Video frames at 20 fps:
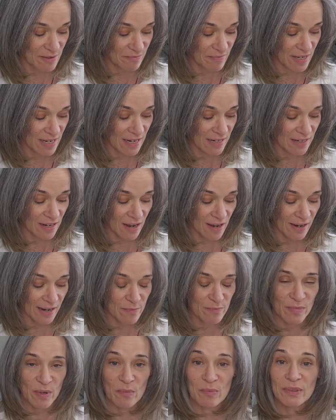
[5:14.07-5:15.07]
and I'm
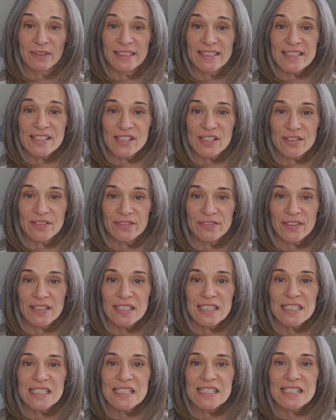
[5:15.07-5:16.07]
a place of
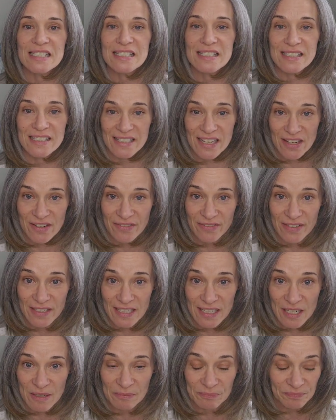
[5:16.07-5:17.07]

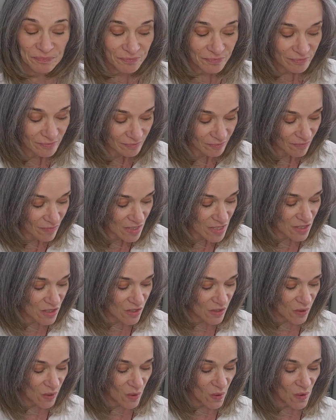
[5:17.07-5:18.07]
safety.
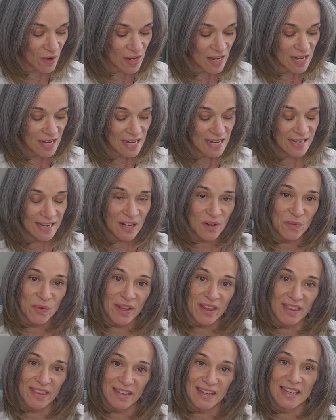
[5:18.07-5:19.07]
So, and
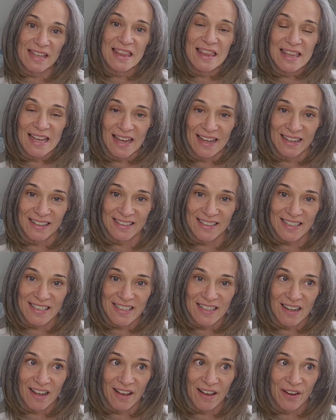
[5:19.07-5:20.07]
within that,
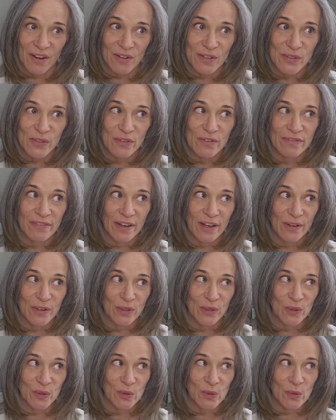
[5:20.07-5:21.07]
I also
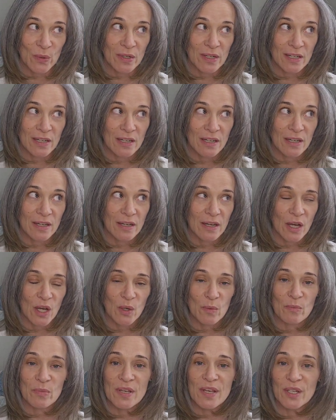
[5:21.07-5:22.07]
value
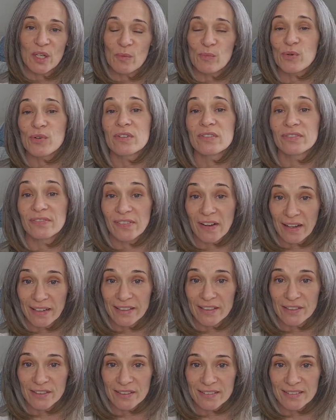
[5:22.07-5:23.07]
being a
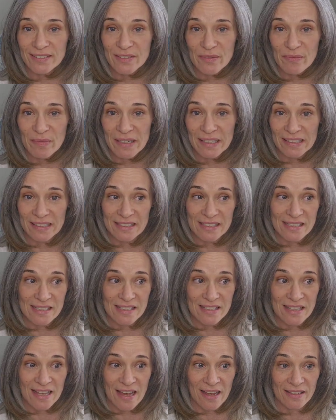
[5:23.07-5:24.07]
provider, because
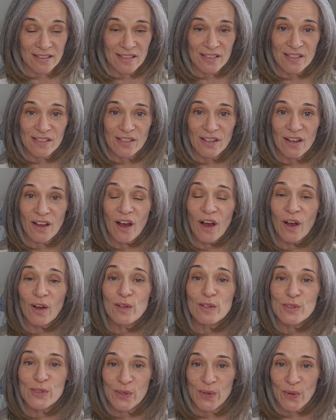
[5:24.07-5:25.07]
that's
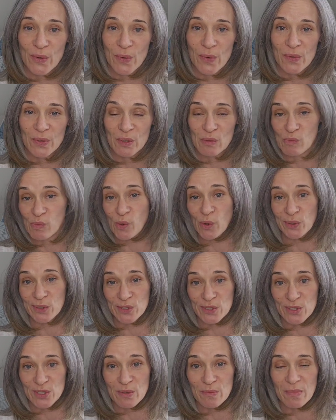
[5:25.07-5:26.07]
also
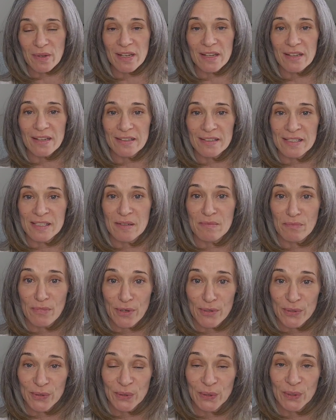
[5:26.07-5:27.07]
important to me is in
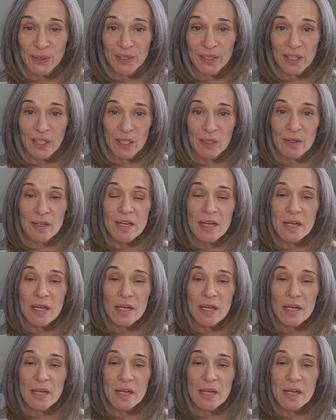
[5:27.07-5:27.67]
motherhood. And